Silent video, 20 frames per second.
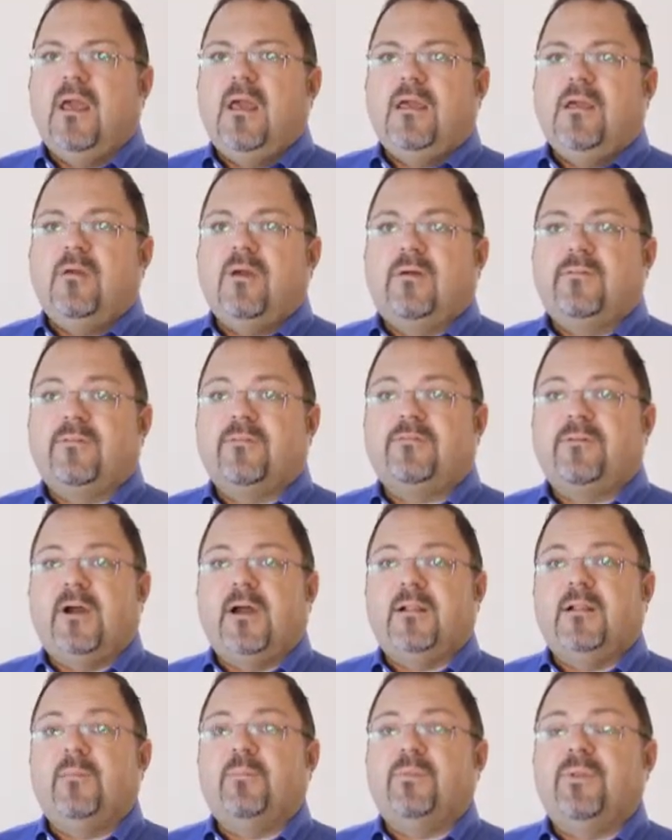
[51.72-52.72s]
You have to
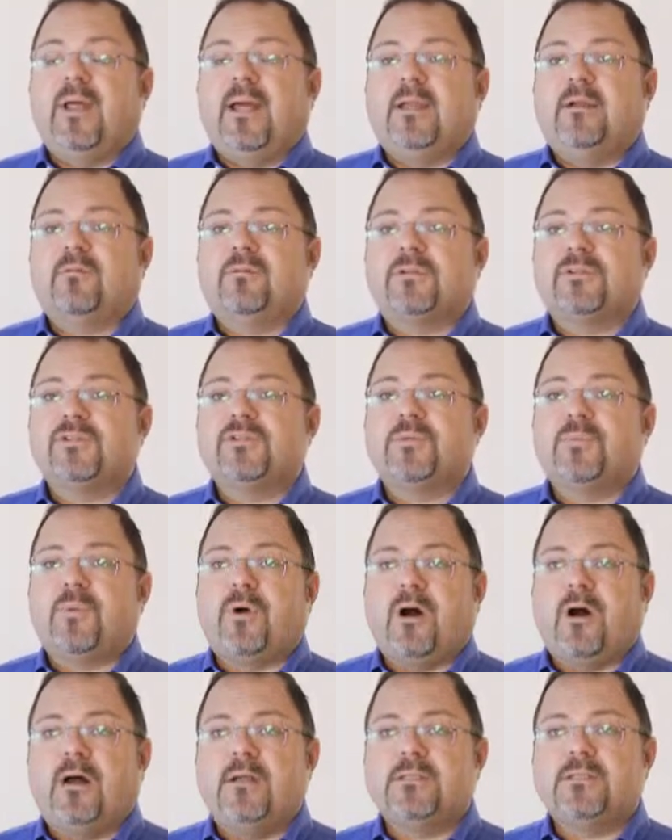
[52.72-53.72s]
file a blank
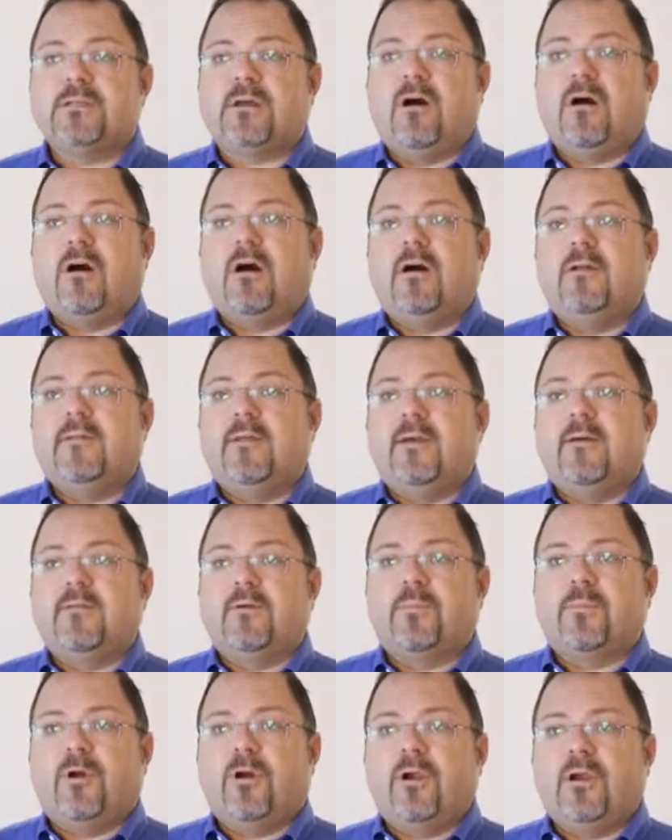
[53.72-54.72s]
response on the
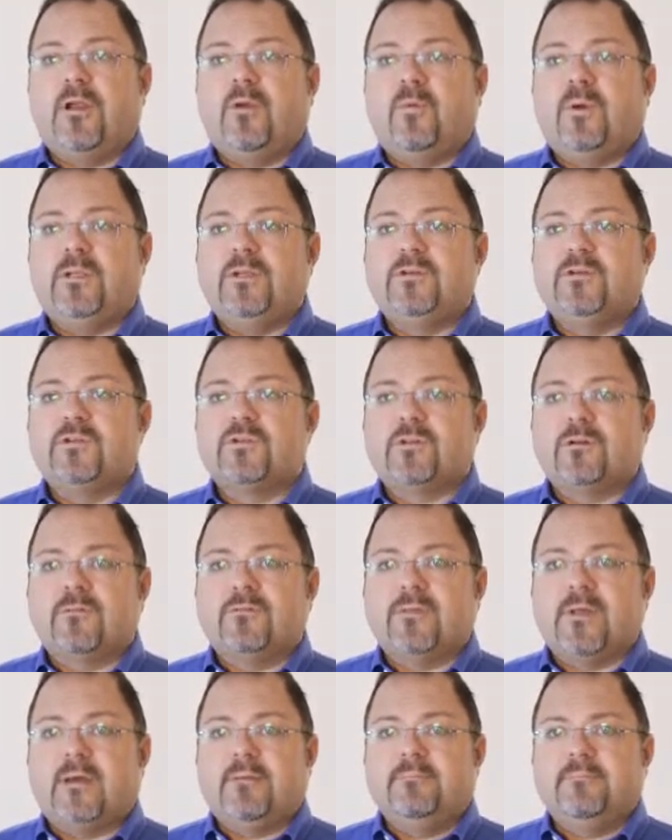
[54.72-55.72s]
other party when you
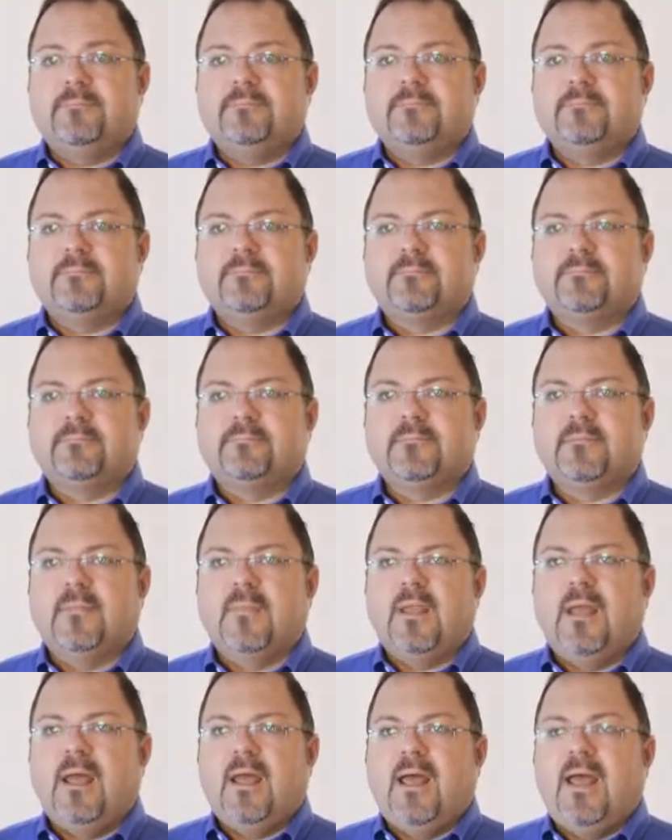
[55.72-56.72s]
serve them.
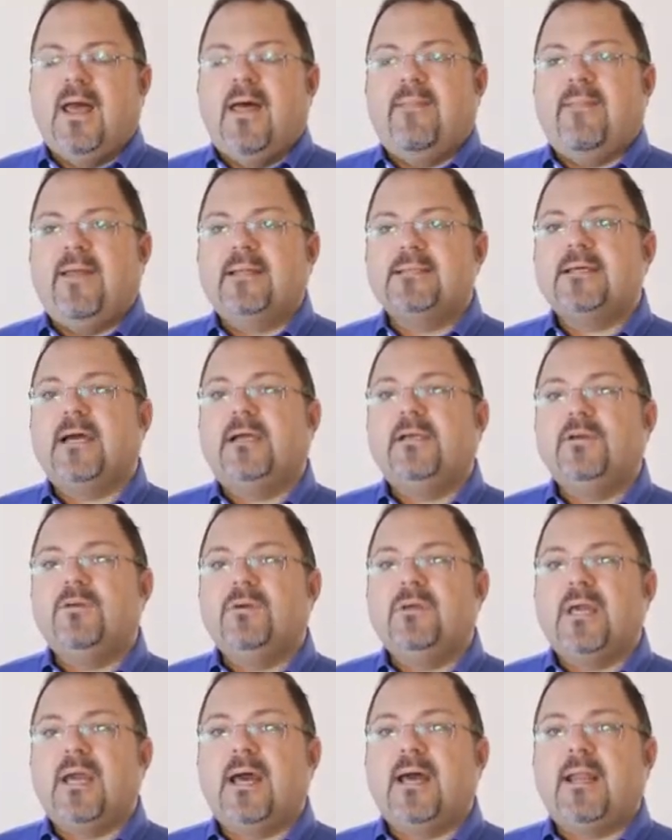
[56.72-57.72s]
And that's how you
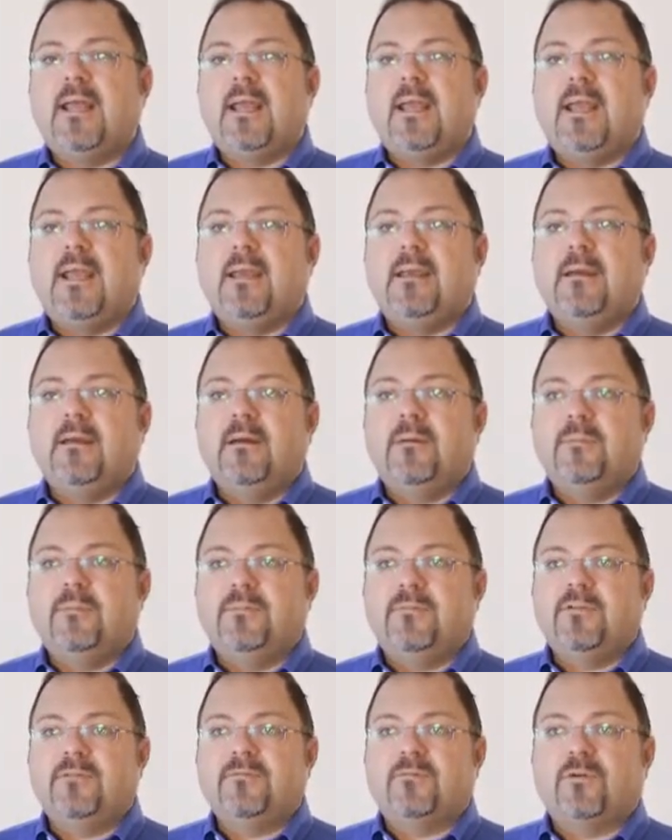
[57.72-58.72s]
get a
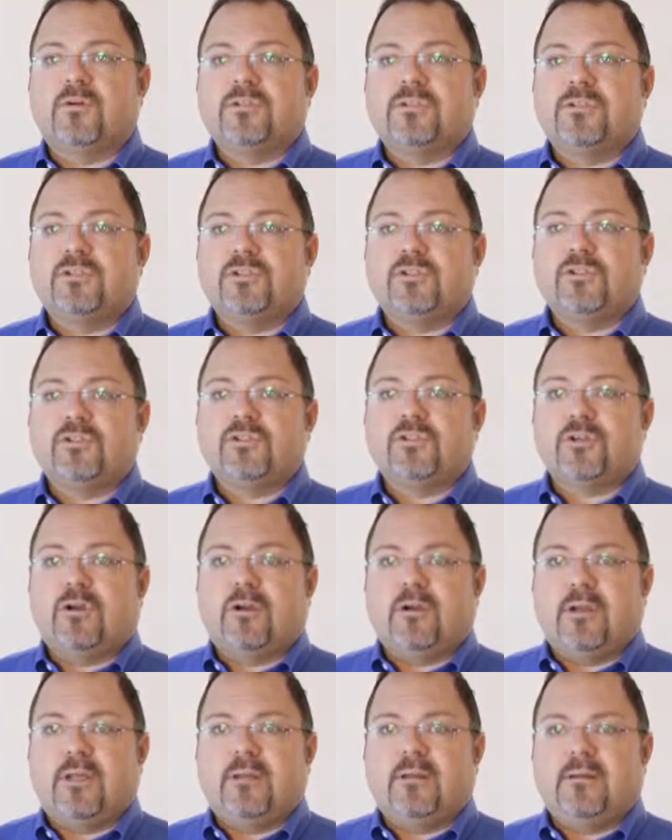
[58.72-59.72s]
divorce
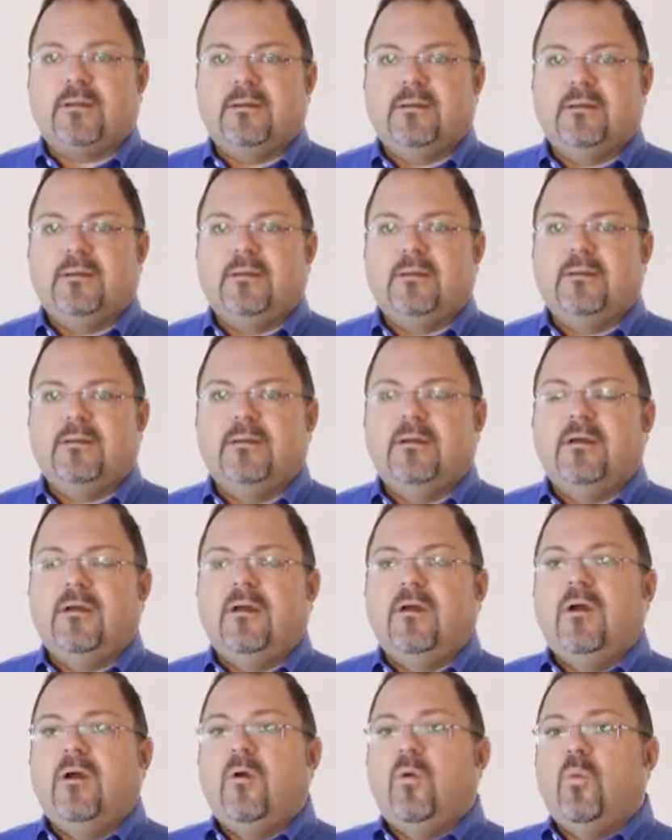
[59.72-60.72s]
started.
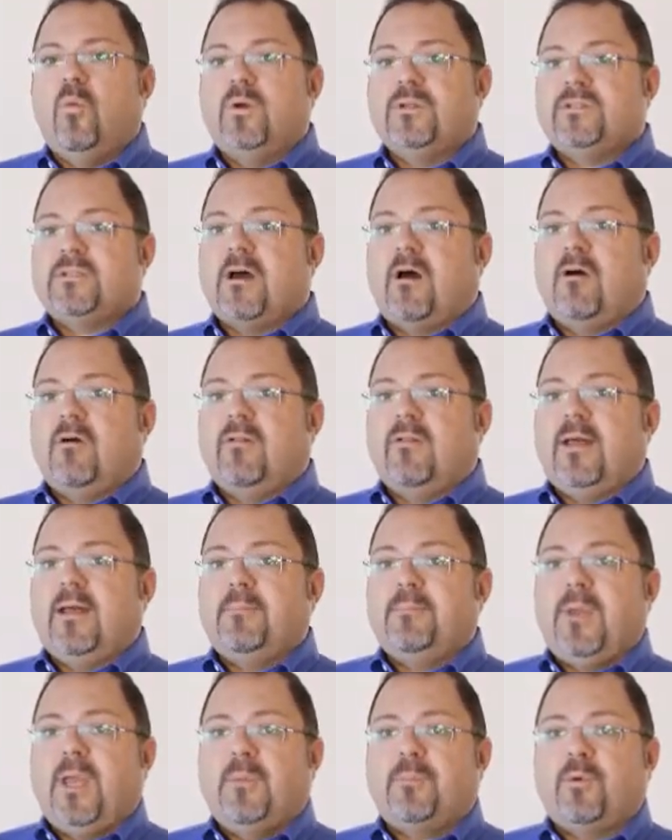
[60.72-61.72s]
Once all
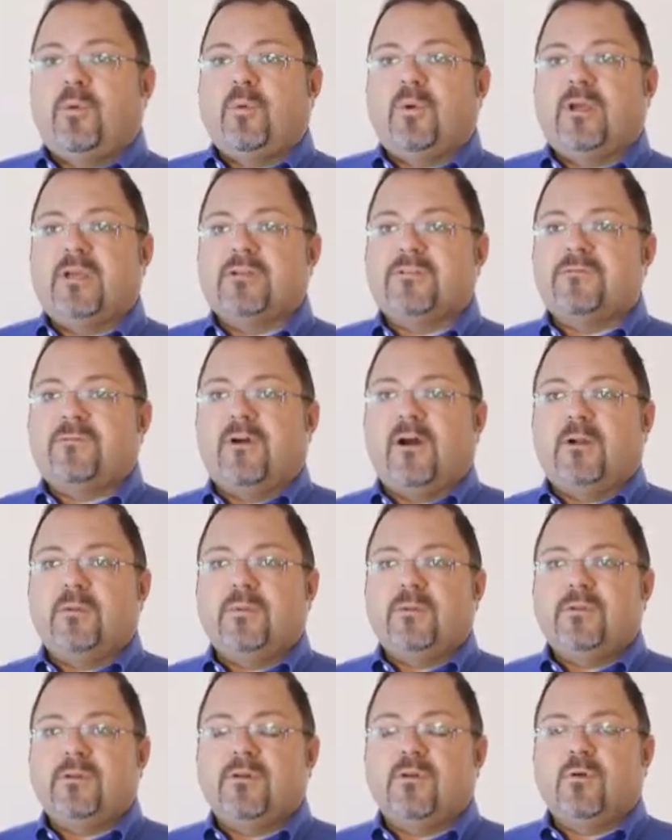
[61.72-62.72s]
that paperwork is filed
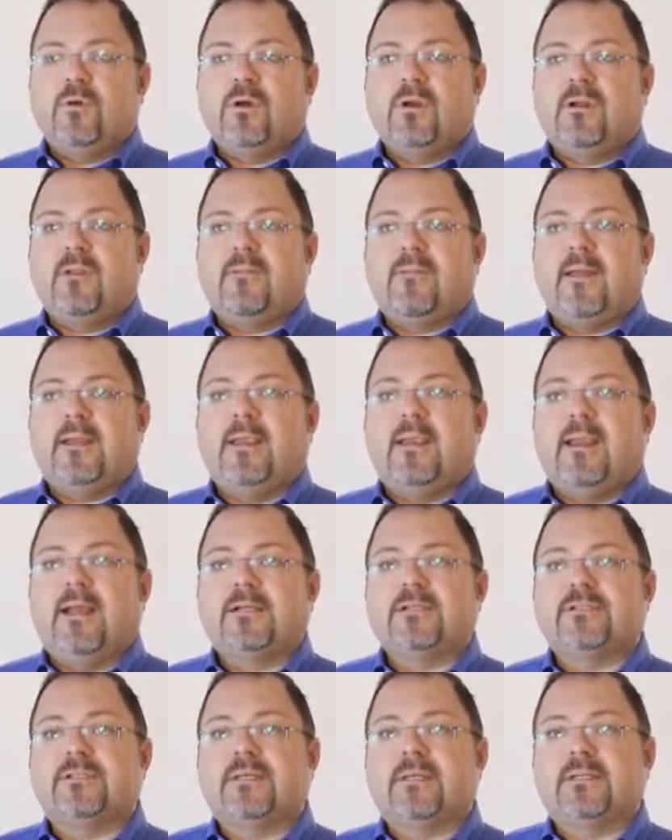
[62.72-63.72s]
with the court, then it
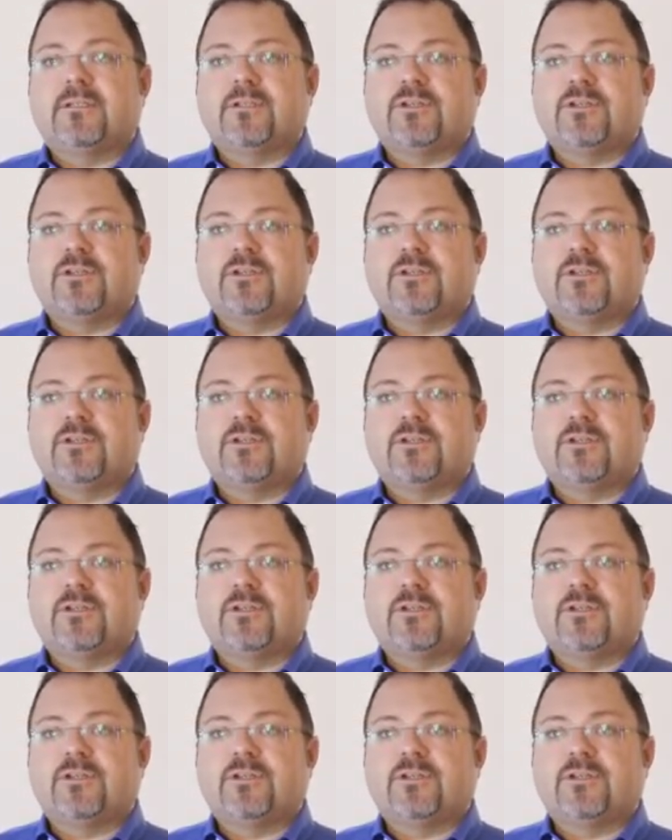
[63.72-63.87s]
actually gets